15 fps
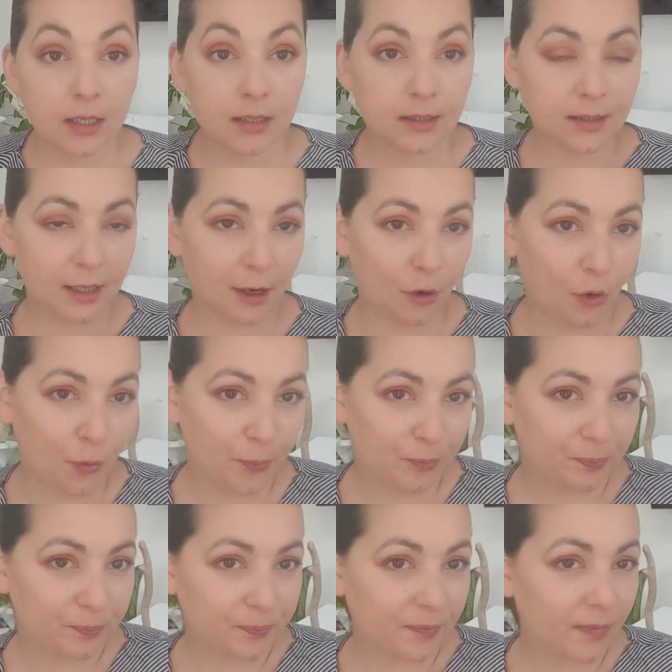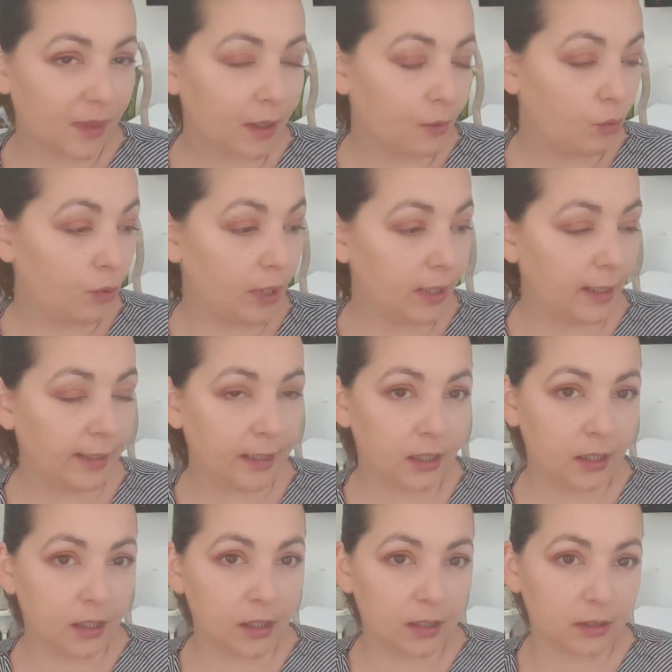So when I
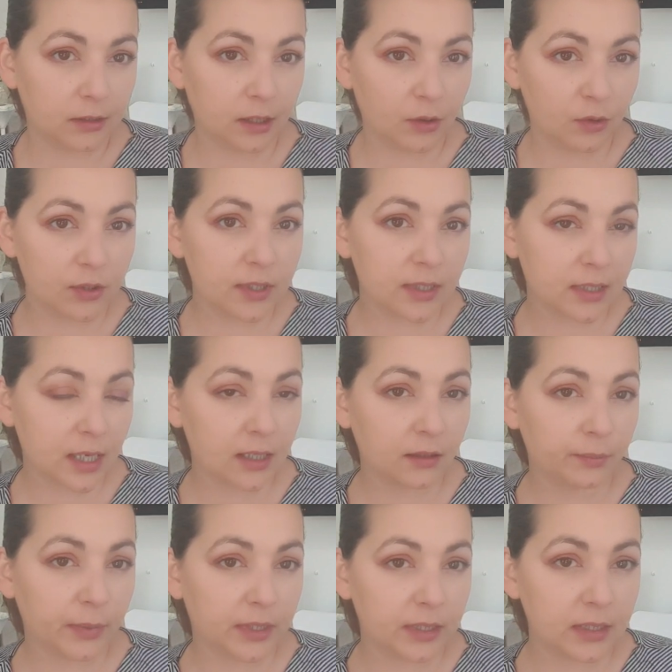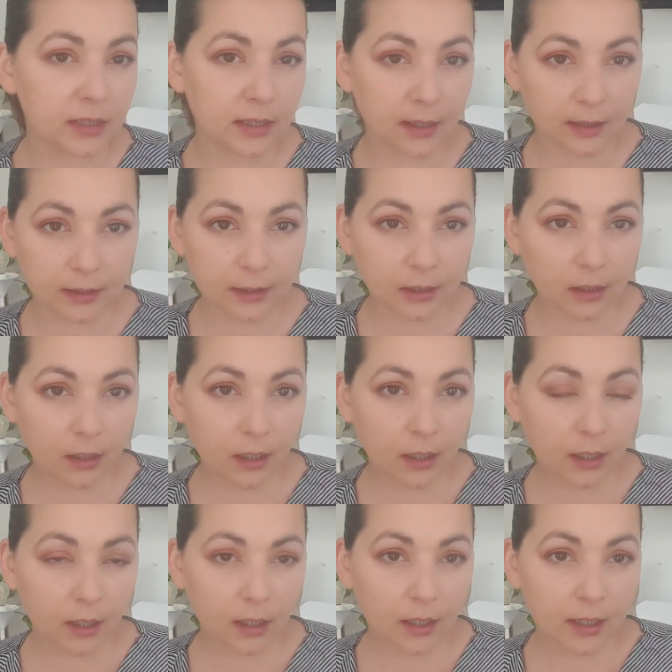hear those statements that
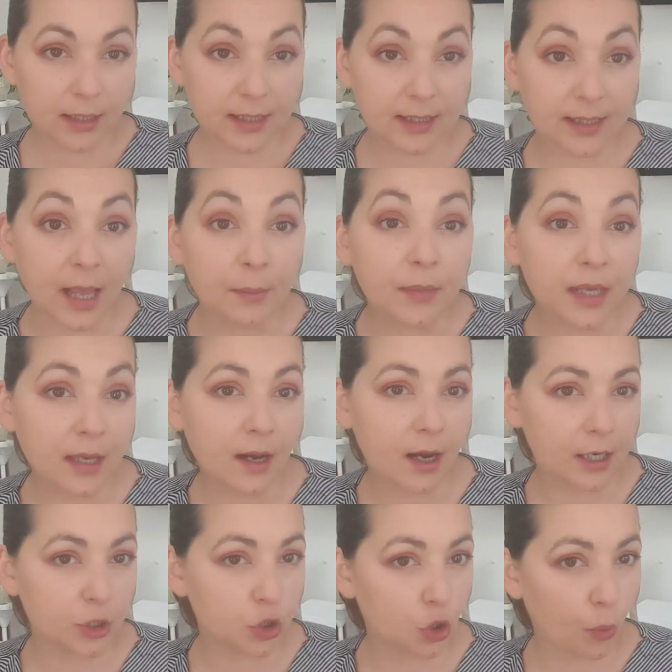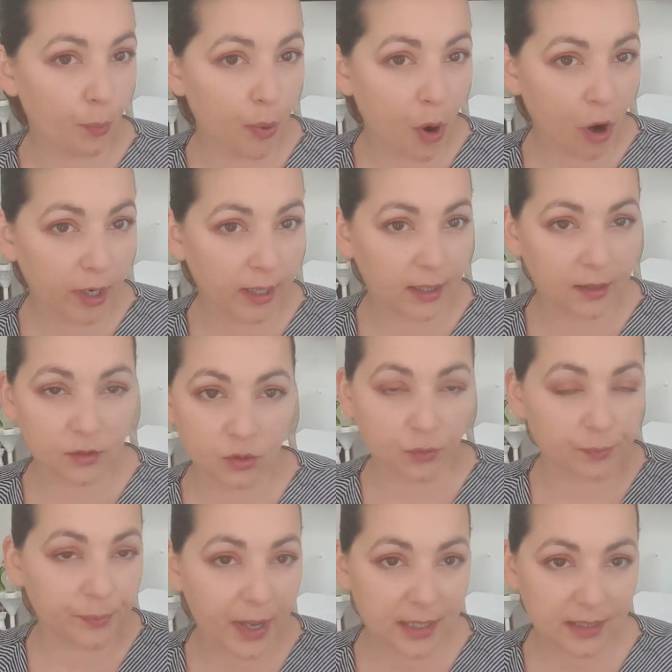semi-hydroponics or
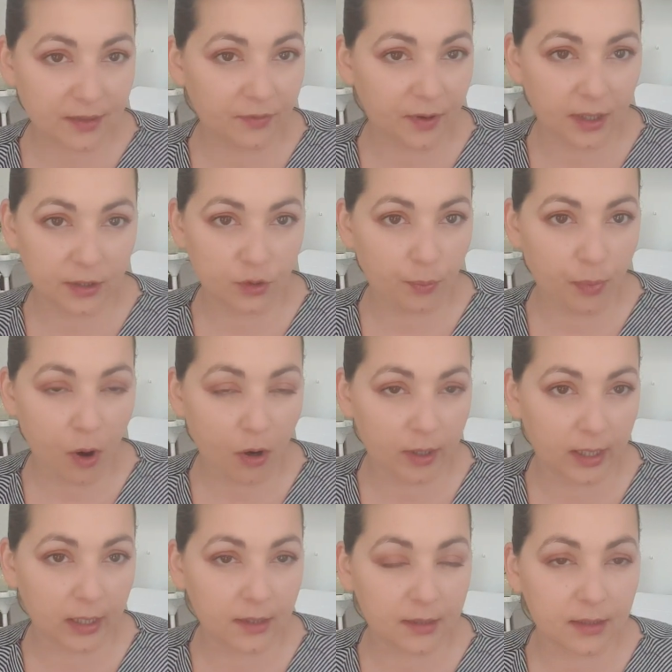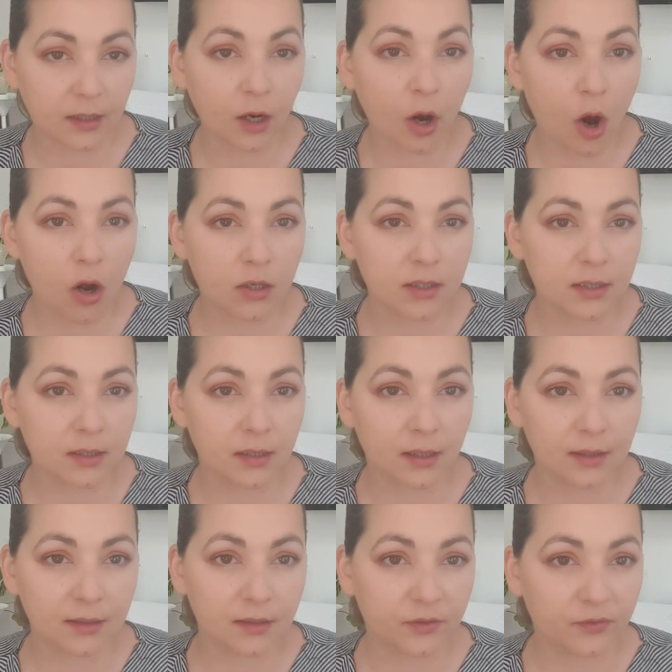passive hydroponics cost a
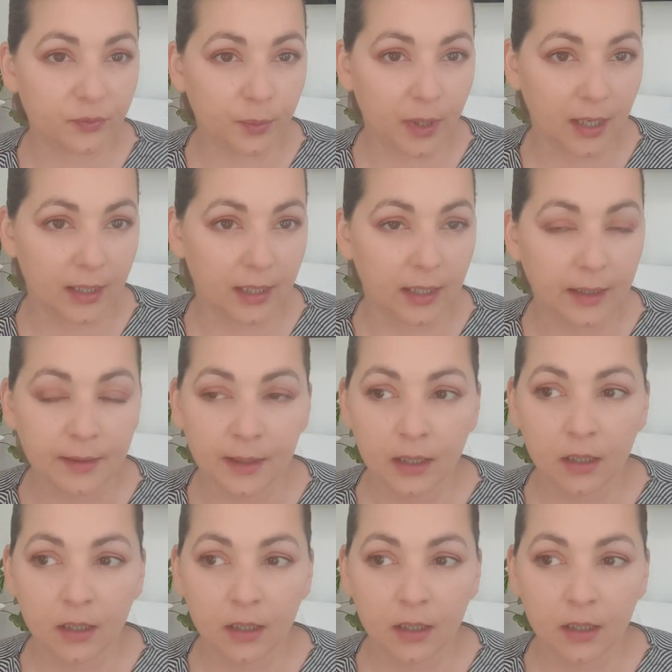lot of money,